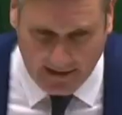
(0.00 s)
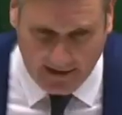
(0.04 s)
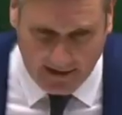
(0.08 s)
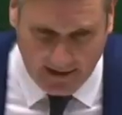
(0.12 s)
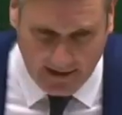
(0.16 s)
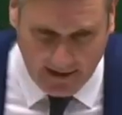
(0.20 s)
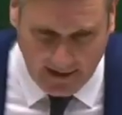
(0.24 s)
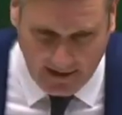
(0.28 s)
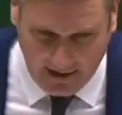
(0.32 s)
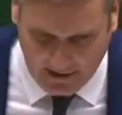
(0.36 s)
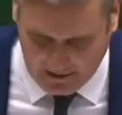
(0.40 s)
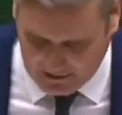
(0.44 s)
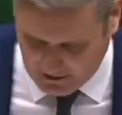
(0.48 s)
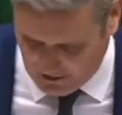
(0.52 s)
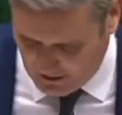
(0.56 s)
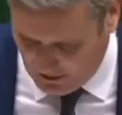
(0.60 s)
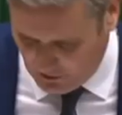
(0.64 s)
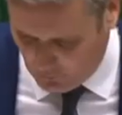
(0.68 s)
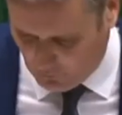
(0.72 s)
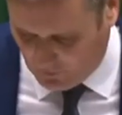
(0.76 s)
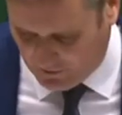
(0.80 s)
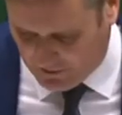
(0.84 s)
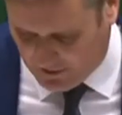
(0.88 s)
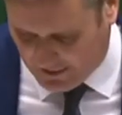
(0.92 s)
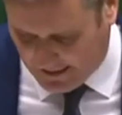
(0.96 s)
in hand
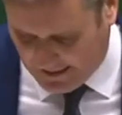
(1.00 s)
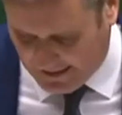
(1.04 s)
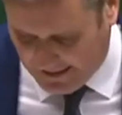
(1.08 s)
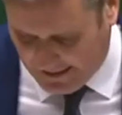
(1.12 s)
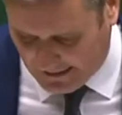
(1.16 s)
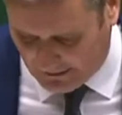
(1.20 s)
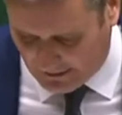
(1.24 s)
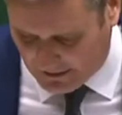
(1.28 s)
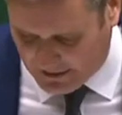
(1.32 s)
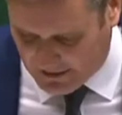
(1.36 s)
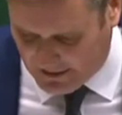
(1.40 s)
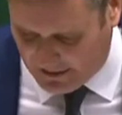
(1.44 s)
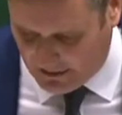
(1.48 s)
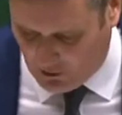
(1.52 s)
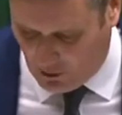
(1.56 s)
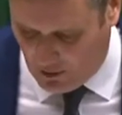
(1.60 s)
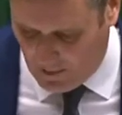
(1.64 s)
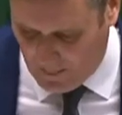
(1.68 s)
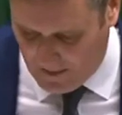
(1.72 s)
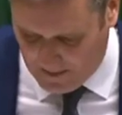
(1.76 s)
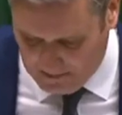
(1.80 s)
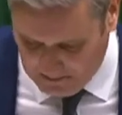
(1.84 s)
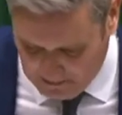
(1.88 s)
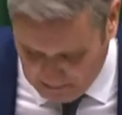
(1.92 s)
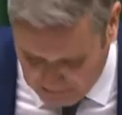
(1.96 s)
with clarity
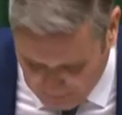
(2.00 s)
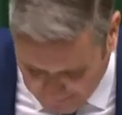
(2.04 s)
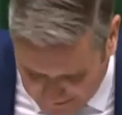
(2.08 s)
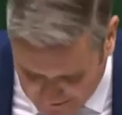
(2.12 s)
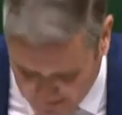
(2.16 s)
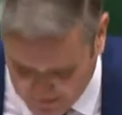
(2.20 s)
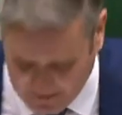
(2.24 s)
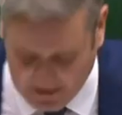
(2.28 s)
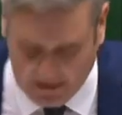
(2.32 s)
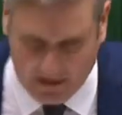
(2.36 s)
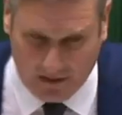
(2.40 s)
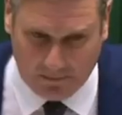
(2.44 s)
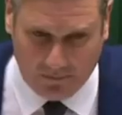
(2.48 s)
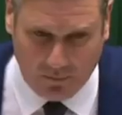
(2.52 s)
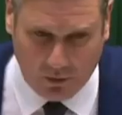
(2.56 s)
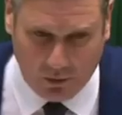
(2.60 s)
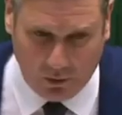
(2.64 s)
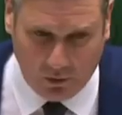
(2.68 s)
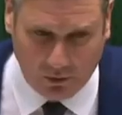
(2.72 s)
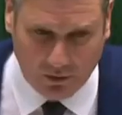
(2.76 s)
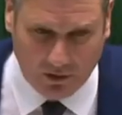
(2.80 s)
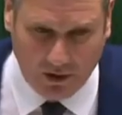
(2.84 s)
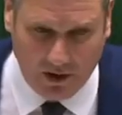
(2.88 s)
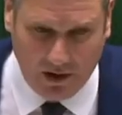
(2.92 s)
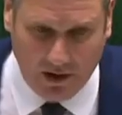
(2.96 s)
on the business
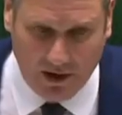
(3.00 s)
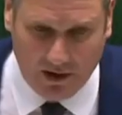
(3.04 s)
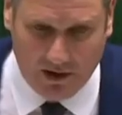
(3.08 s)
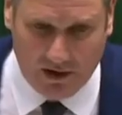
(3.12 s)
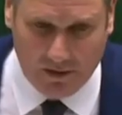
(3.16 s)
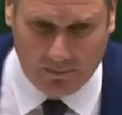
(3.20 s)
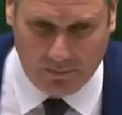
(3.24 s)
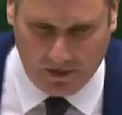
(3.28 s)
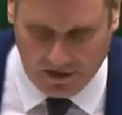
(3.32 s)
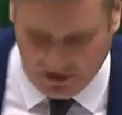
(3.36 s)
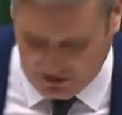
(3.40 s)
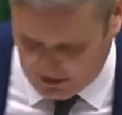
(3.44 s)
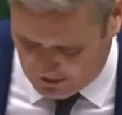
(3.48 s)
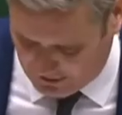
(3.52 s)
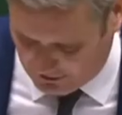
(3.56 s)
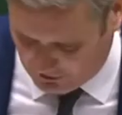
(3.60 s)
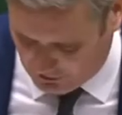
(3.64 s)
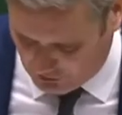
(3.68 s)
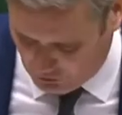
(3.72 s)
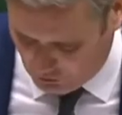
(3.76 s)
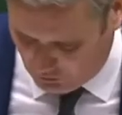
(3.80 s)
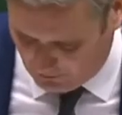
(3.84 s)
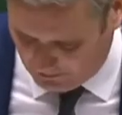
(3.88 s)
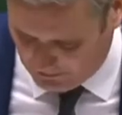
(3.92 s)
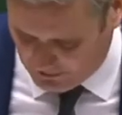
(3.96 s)
support to protect
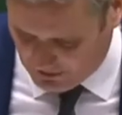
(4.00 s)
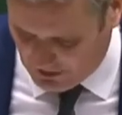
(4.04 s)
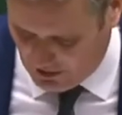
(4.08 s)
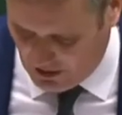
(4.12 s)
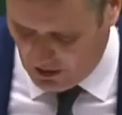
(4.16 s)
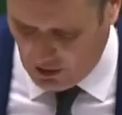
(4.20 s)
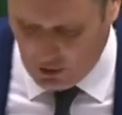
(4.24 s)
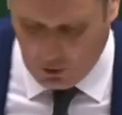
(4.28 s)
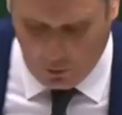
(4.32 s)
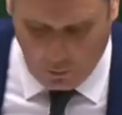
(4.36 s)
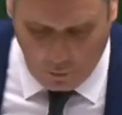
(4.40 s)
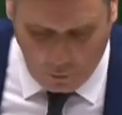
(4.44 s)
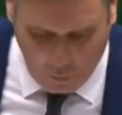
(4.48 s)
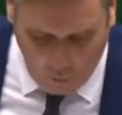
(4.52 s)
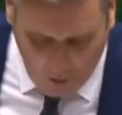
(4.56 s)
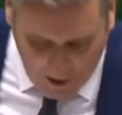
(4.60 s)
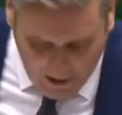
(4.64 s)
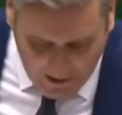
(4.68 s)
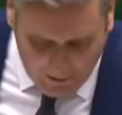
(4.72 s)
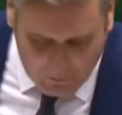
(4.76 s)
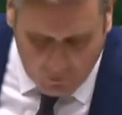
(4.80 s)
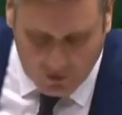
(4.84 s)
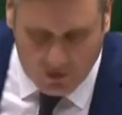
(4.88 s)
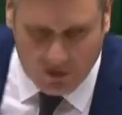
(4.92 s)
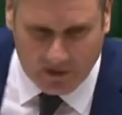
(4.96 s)
jobs.
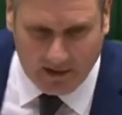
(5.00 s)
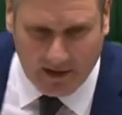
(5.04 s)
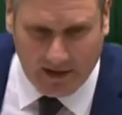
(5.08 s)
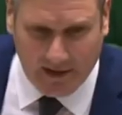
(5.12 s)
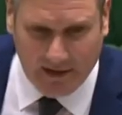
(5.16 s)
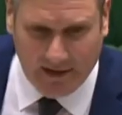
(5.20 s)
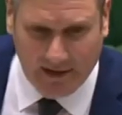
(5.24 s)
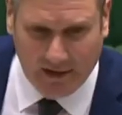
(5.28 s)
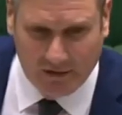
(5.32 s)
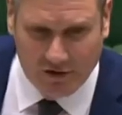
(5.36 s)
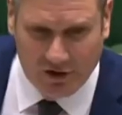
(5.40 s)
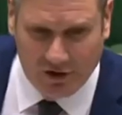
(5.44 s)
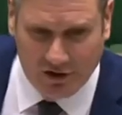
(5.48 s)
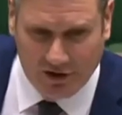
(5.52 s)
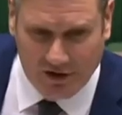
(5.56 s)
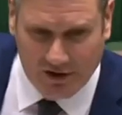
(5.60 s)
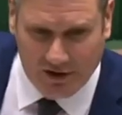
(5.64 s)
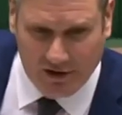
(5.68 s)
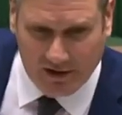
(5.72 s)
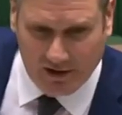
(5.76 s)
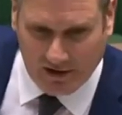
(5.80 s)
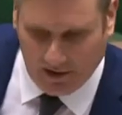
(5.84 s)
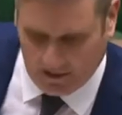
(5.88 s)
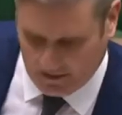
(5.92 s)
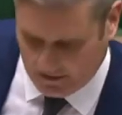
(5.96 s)
Why wasn't that announced
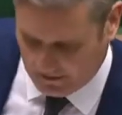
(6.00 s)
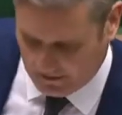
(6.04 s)
yesterday?